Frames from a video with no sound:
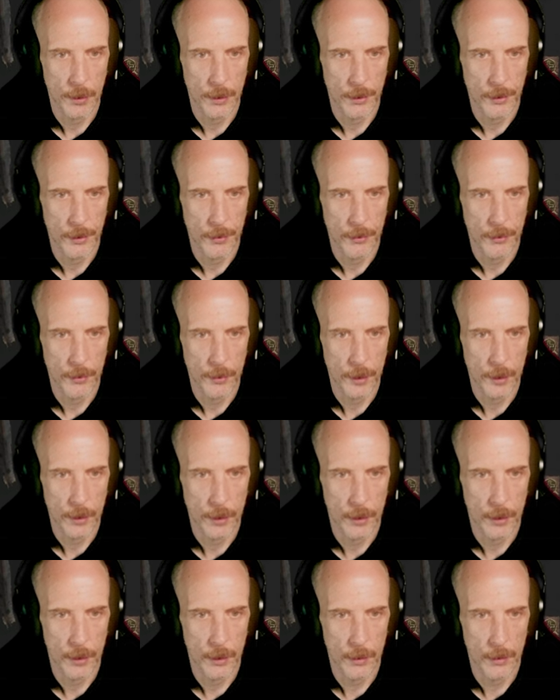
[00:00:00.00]

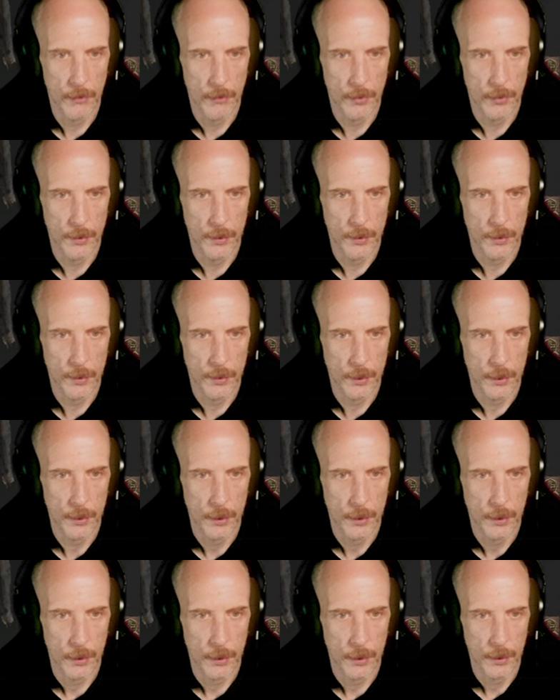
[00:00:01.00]
Throwing knives,
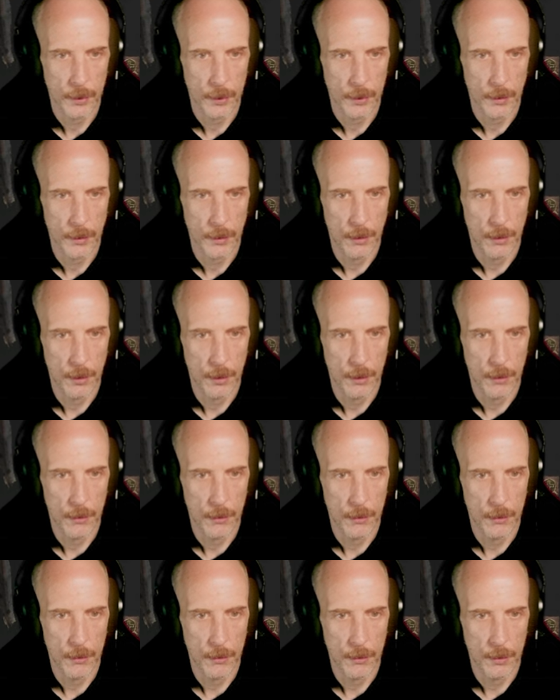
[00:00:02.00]

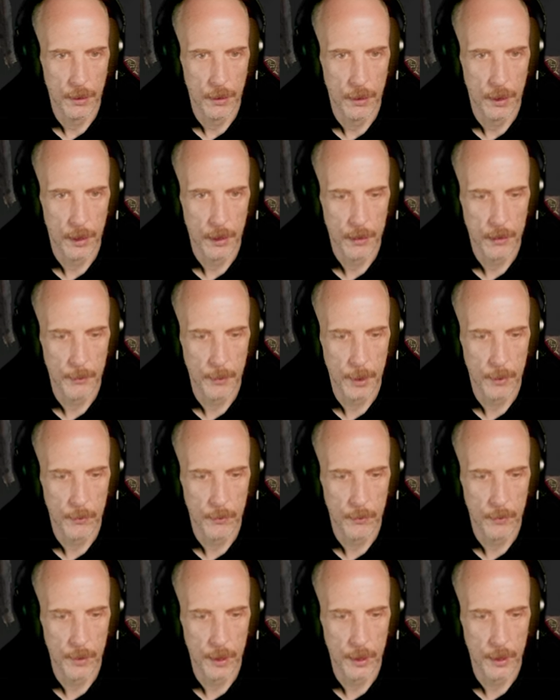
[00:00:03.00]
no. Alchemy
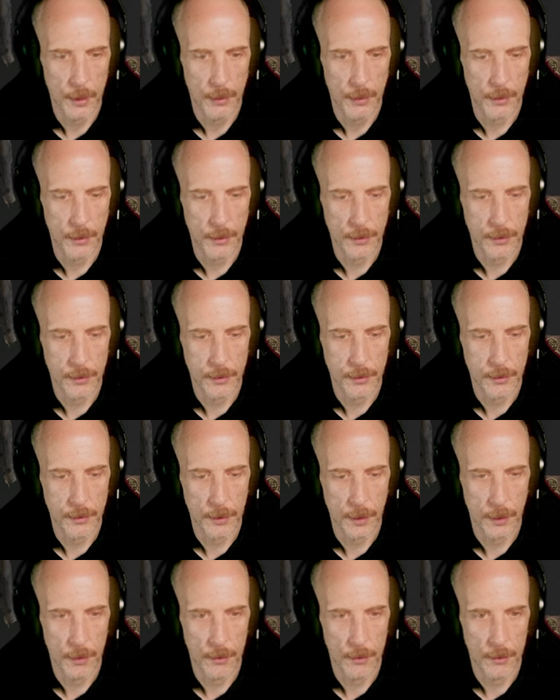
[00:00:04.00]
reagents,
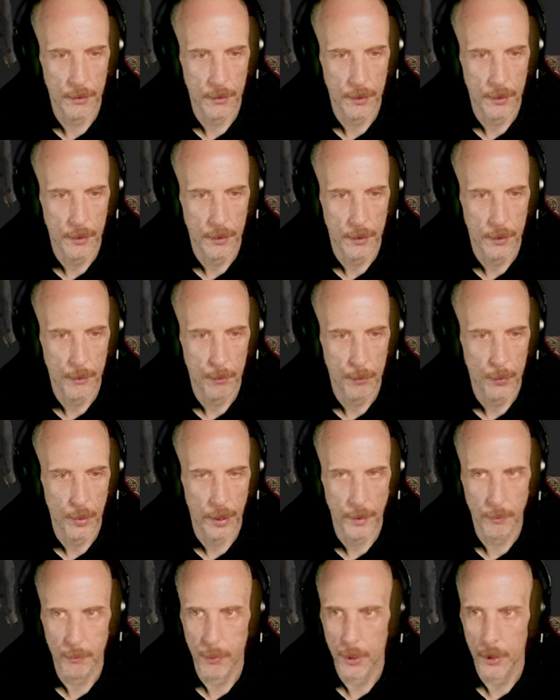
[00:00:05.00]
no.
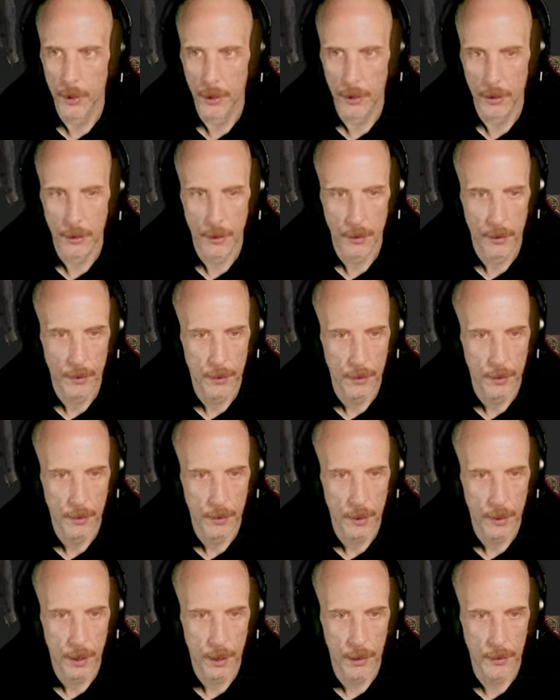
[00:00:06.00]
Bright bug
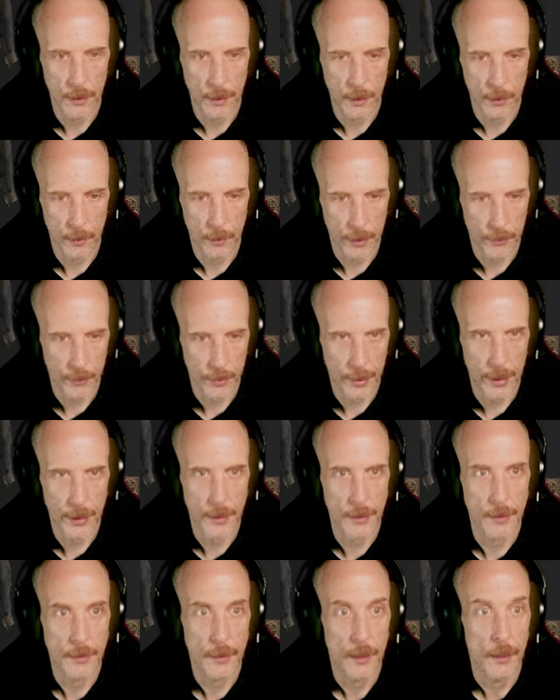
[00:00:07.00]
colony, whatever that
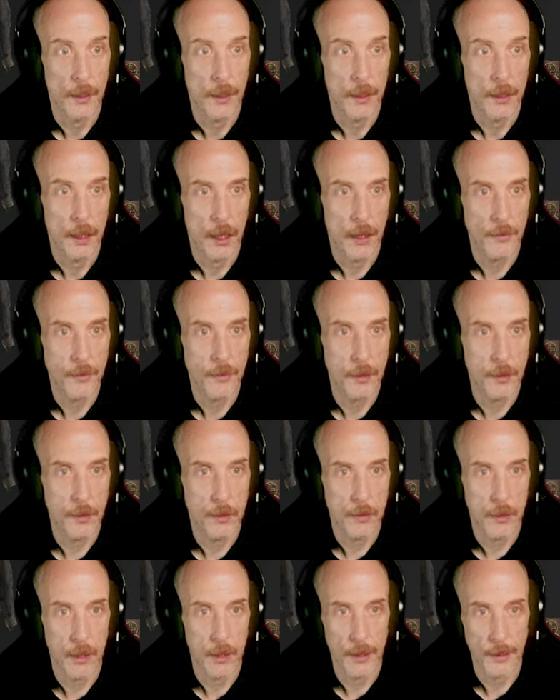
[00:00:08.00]
is. Often
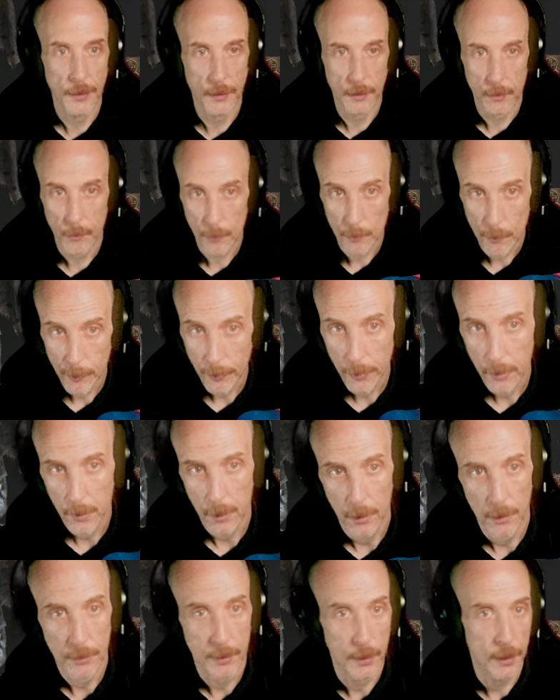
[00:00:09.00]
utilized
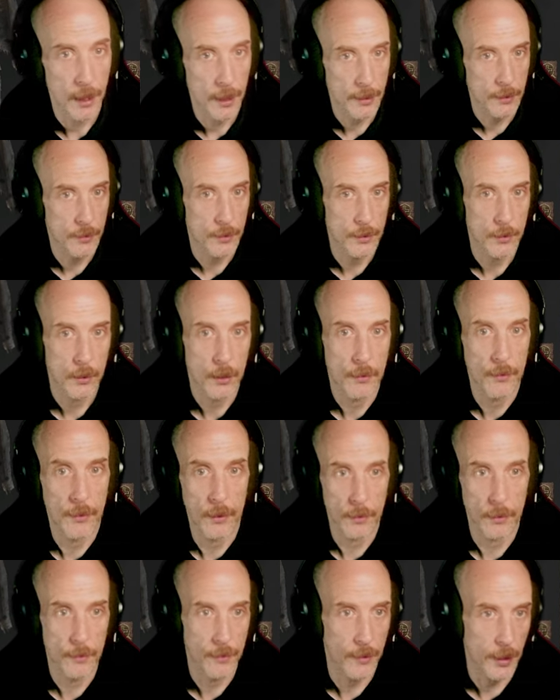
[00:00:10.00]
as a last resort
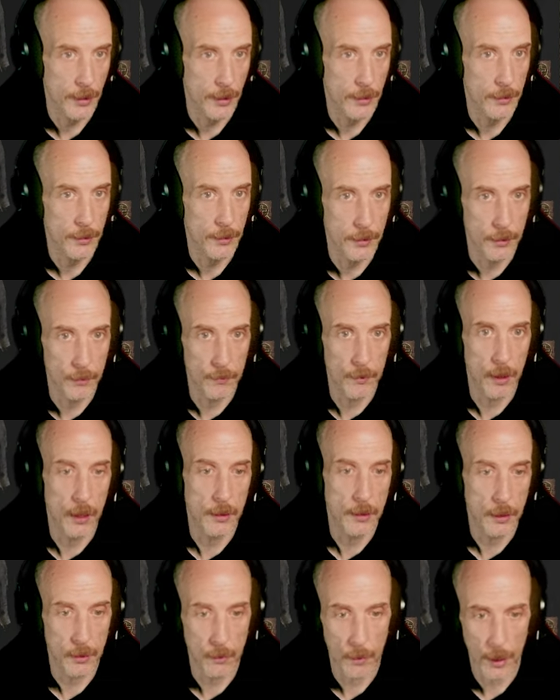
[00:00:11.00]
for adventurers who've
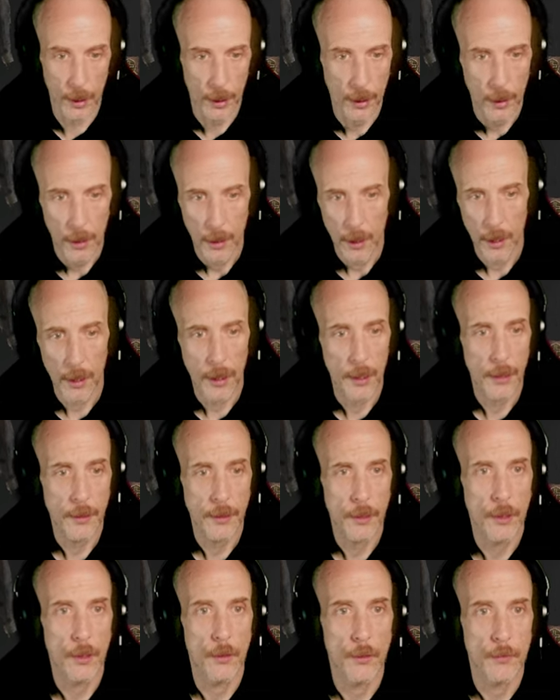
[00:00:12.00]
lost their way.
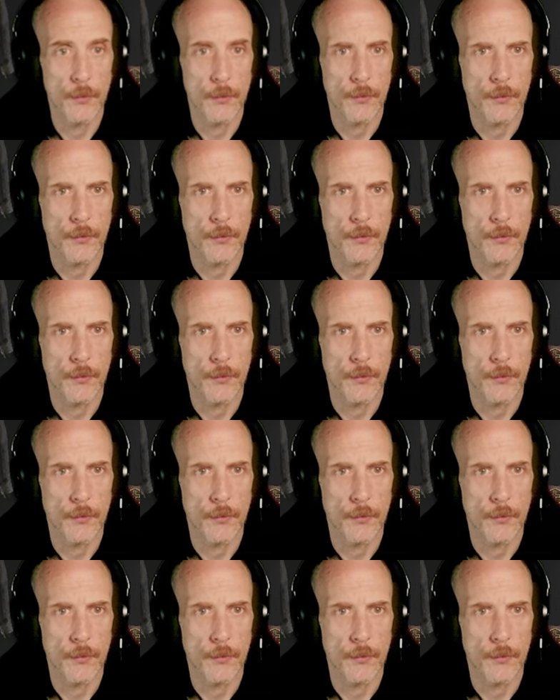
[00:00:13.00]
No.